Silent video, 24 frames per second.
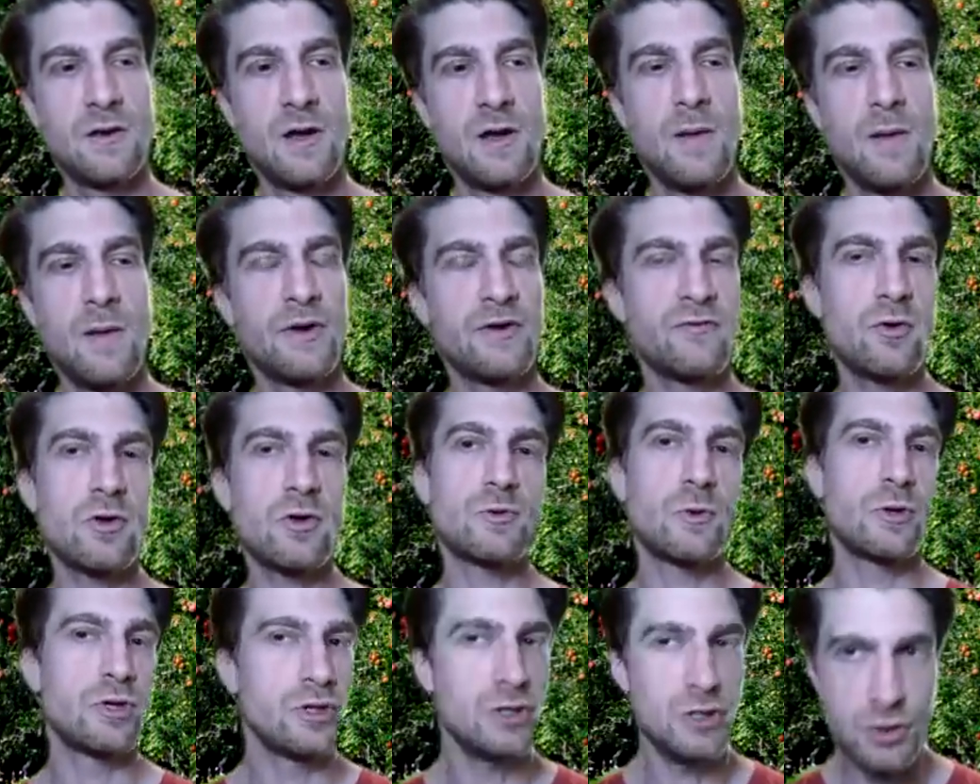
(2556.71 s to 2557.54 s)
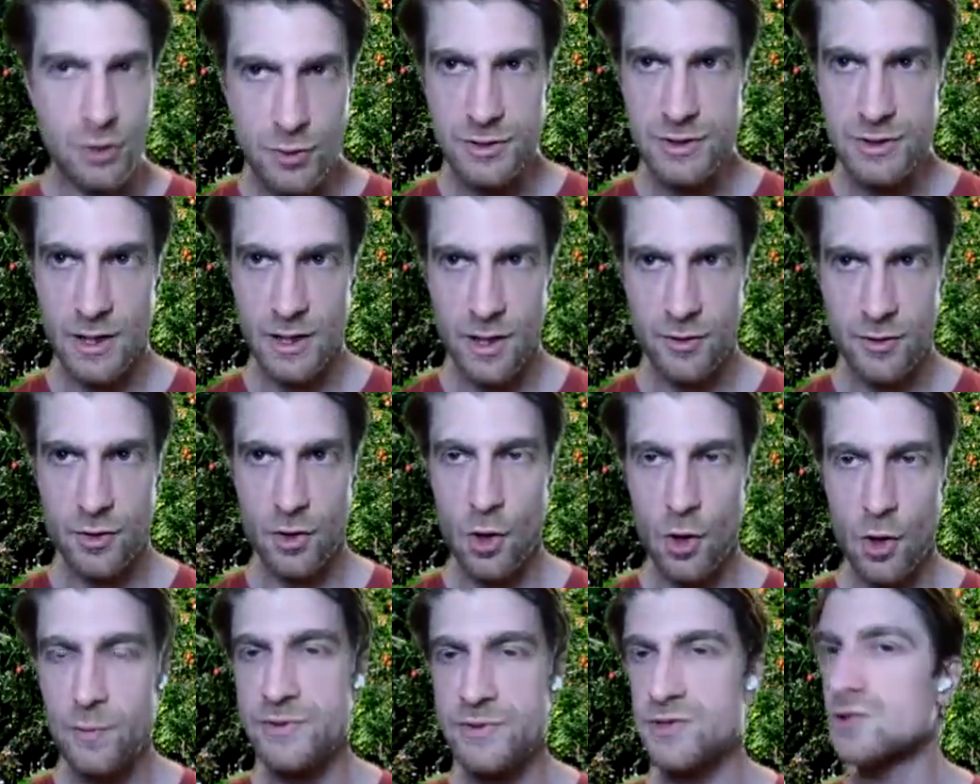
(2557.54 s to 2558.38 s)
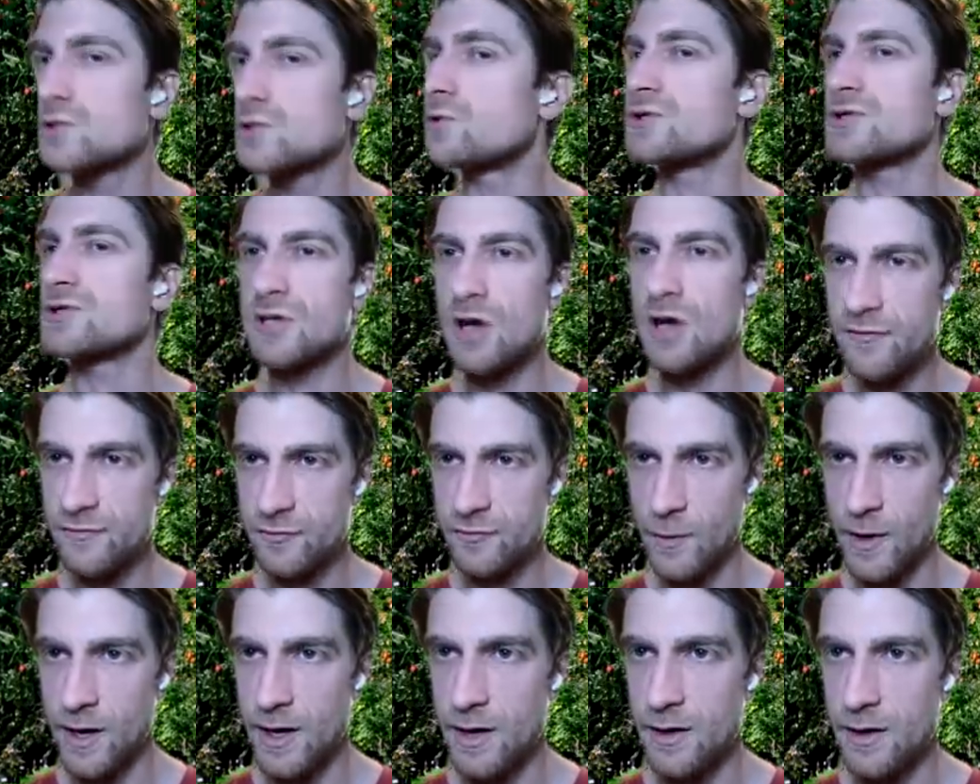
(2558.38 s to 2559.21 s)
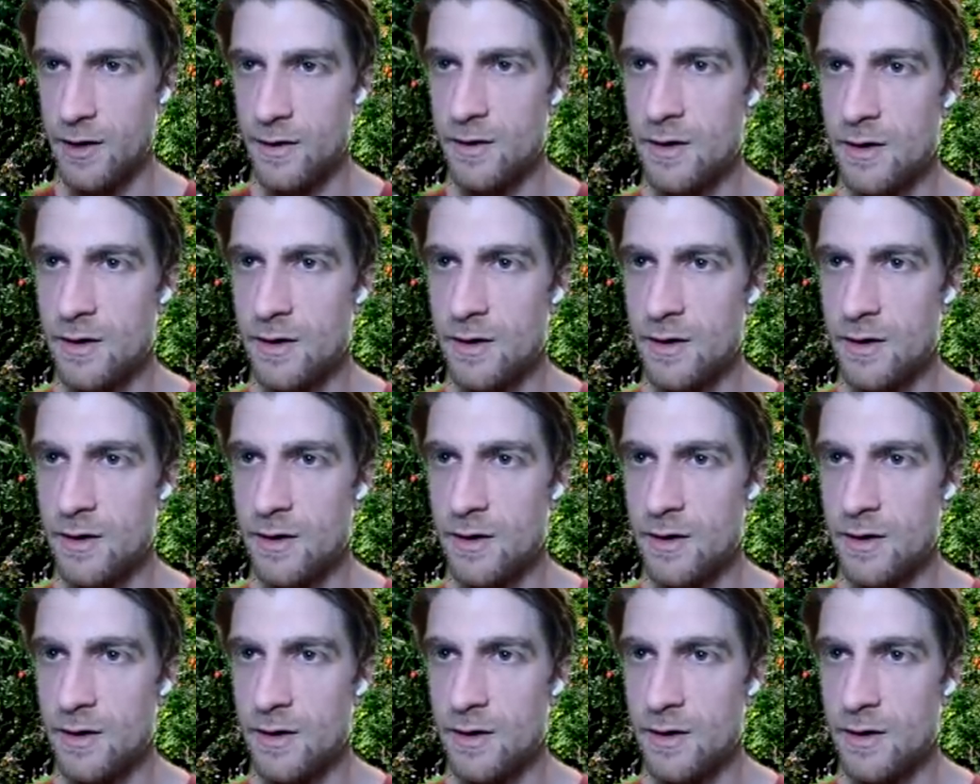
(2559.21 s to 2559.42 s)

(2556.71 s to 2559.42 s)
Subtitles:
But of course, we're using other open source software.